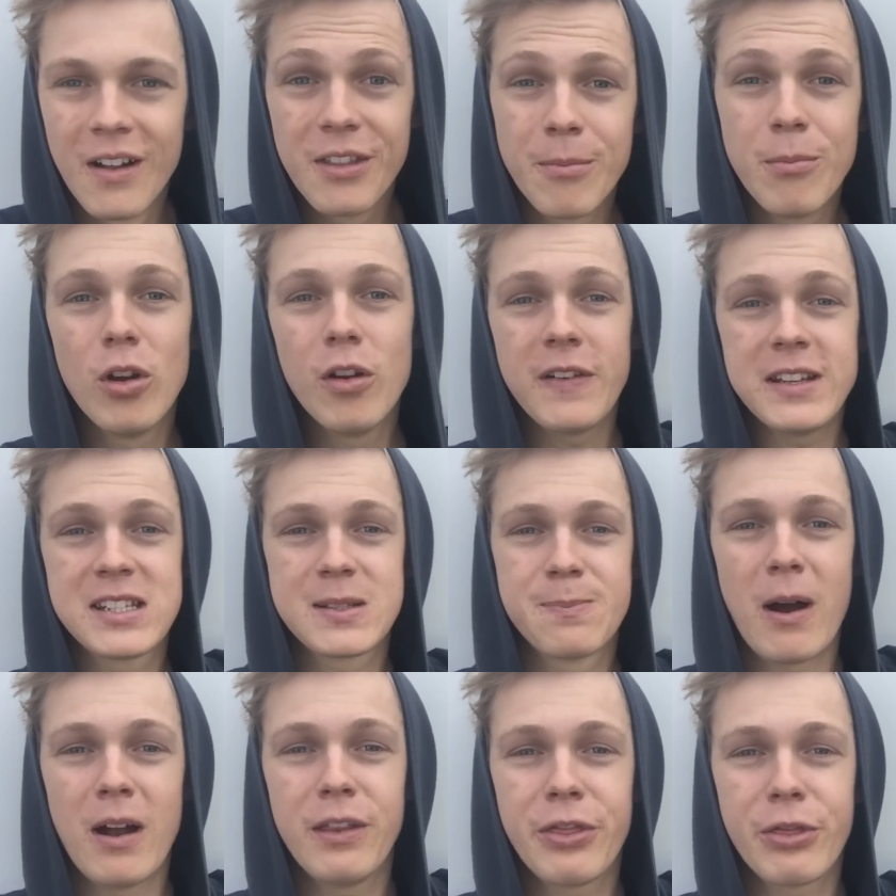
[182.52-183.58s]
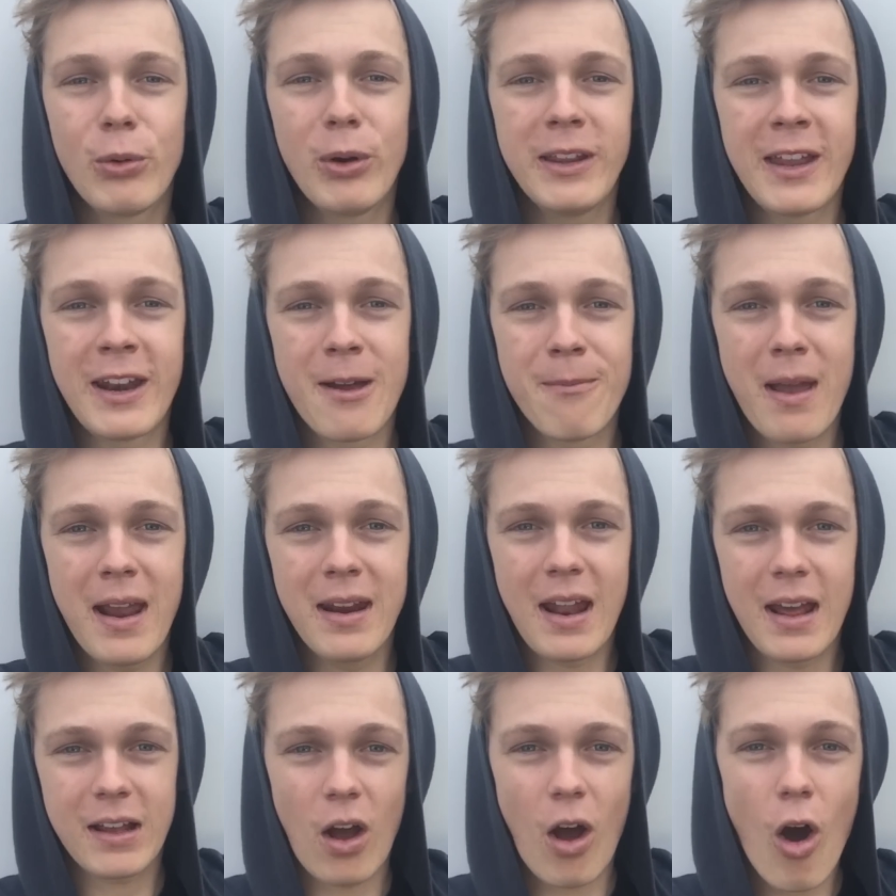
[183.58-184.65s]
The movie Spud 3 that I made
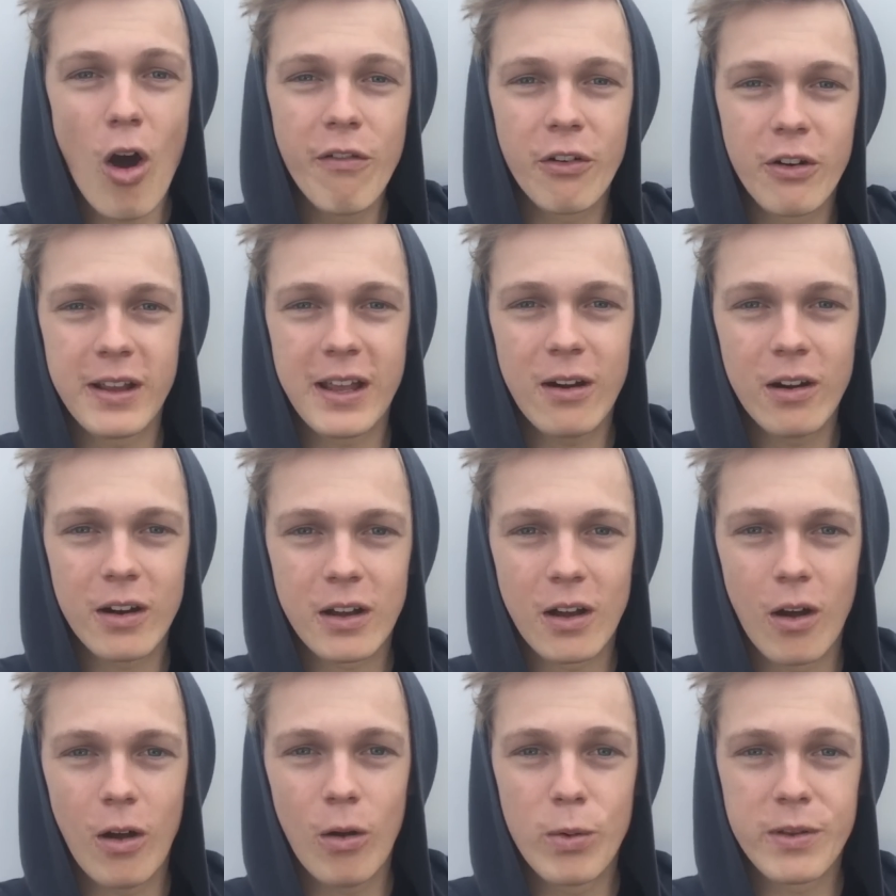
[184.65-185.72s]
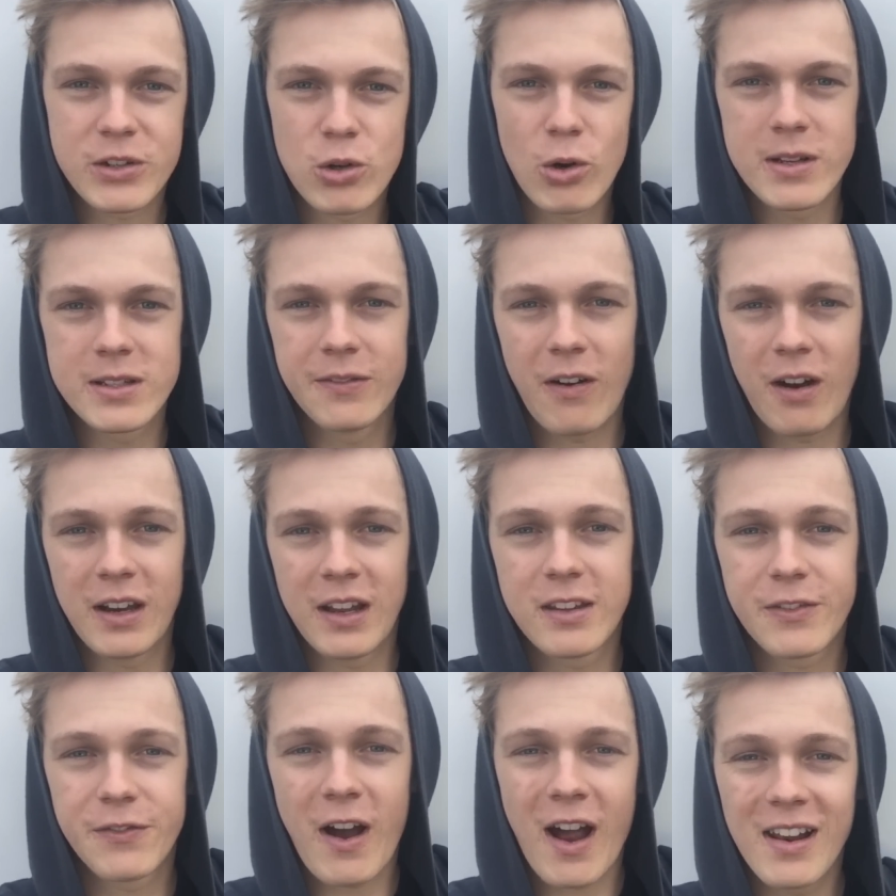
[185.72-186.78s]
like over a year ago with Troye Sivan
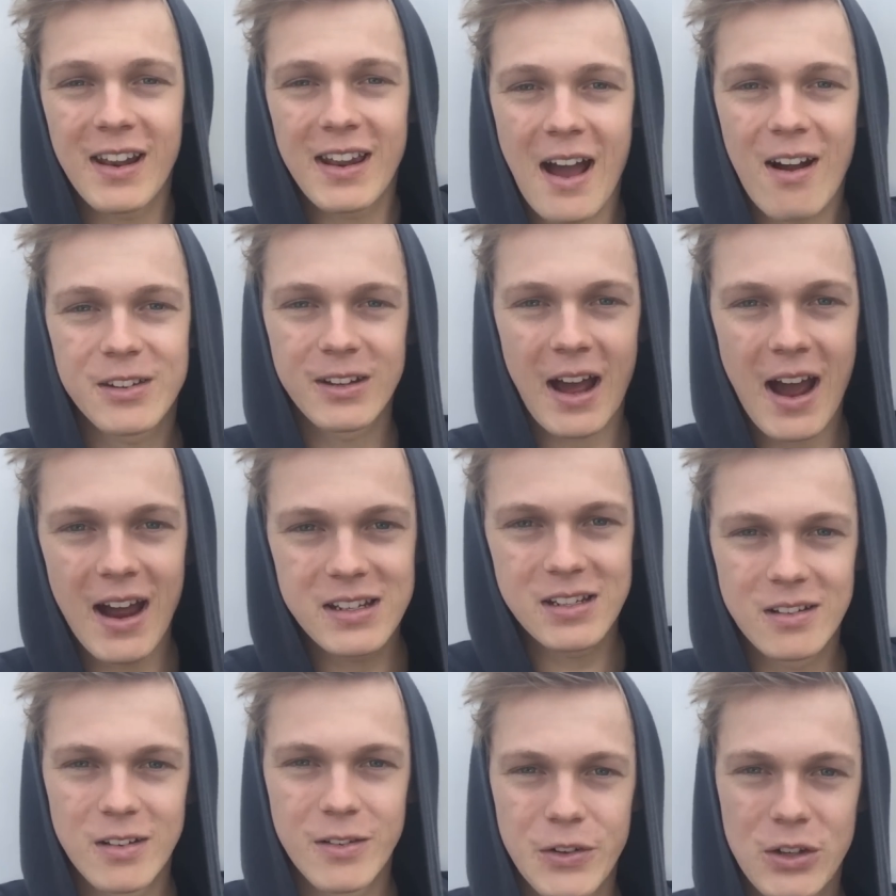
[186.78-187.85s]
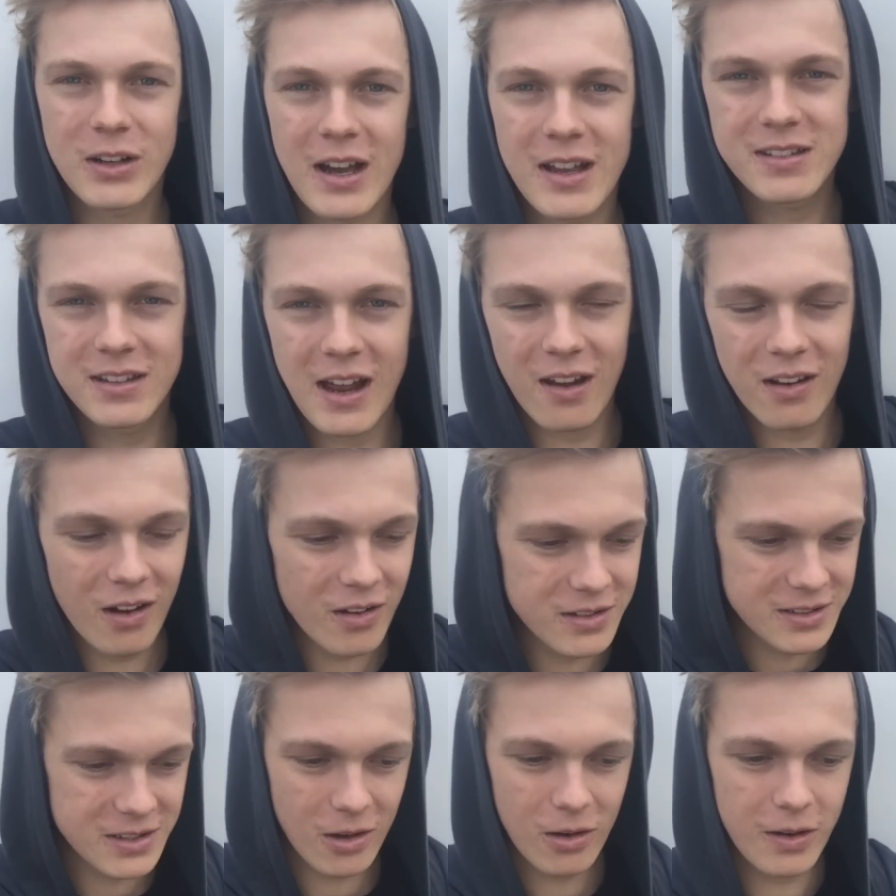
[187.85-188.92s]
is finally out on iTunes for you guys to download.
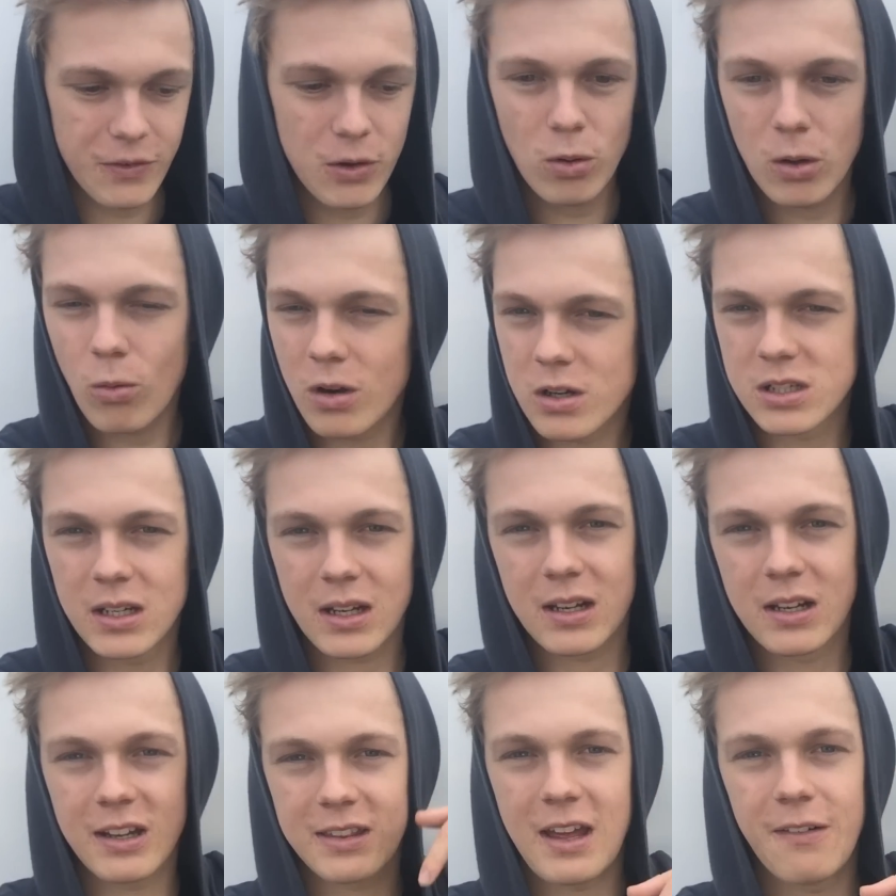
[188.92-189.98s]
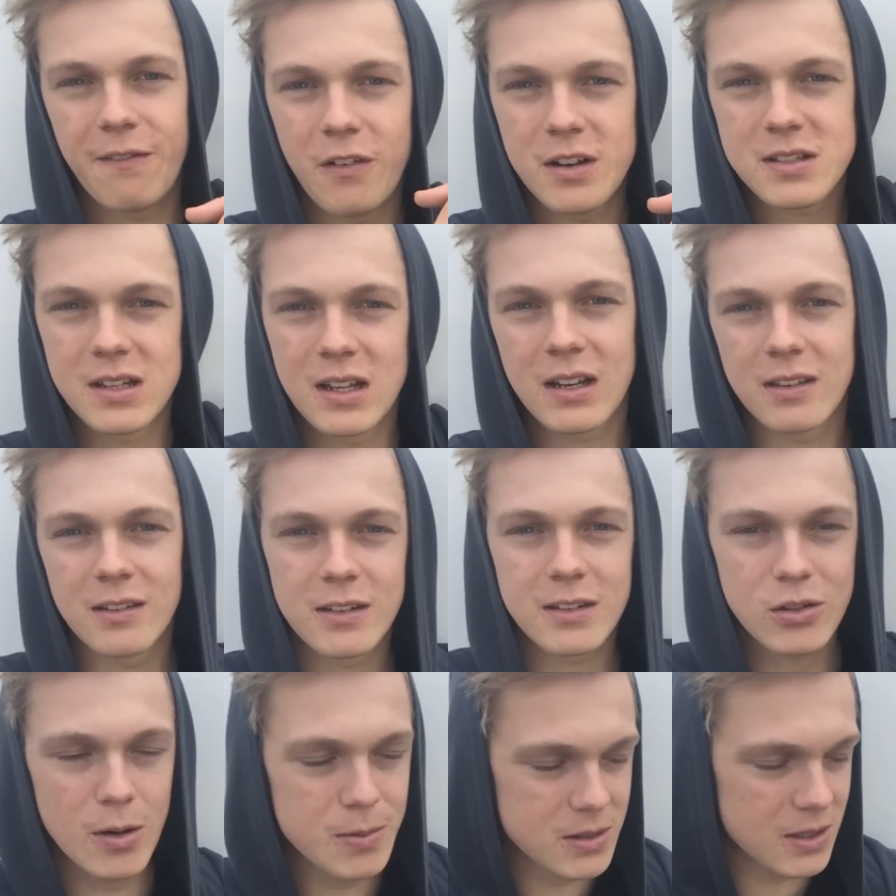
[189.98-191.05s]
So if you want to watch it, click that first link in the
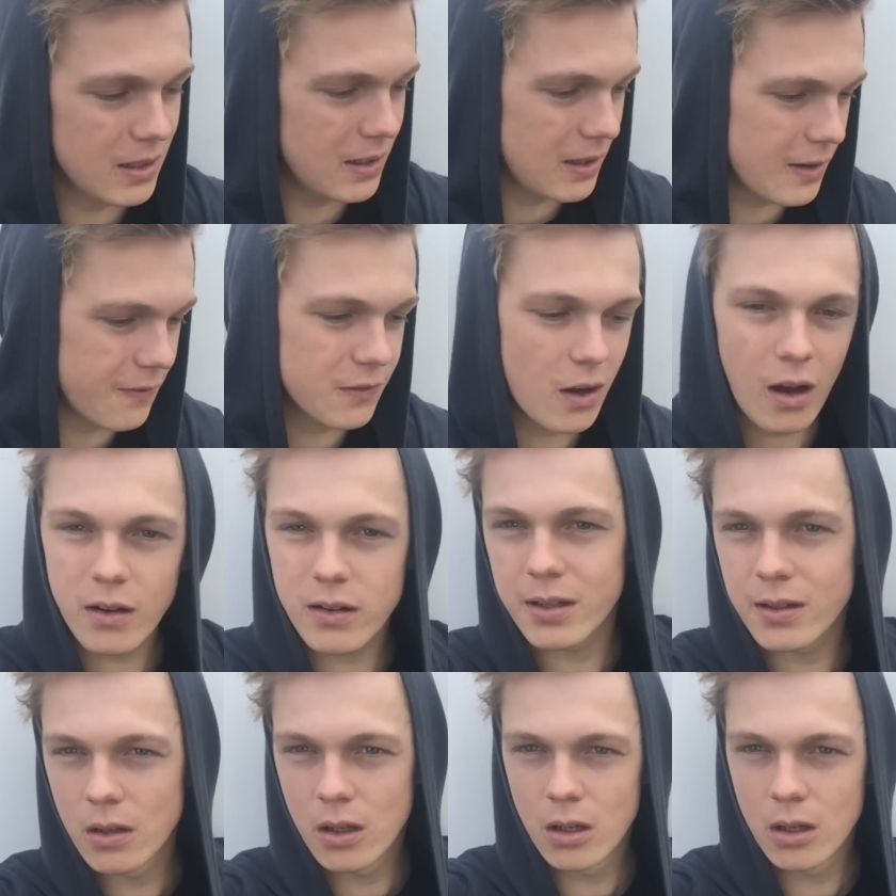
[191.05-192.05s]
description. If not,